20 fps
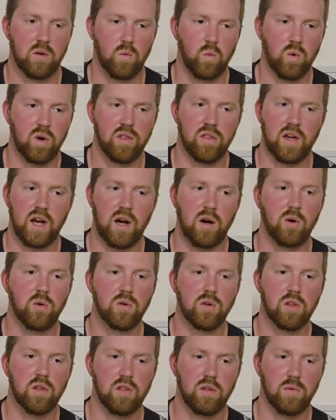
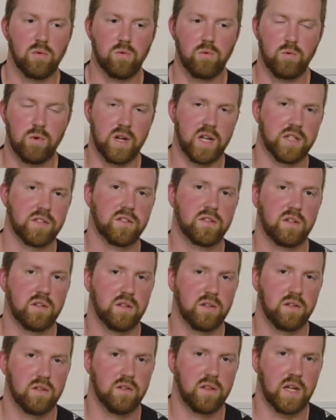without the risk
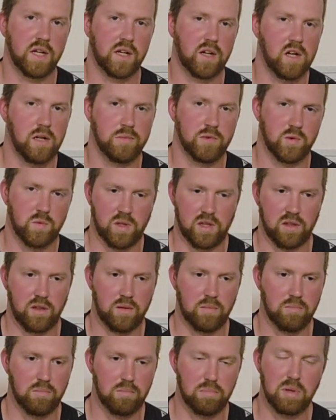that comes with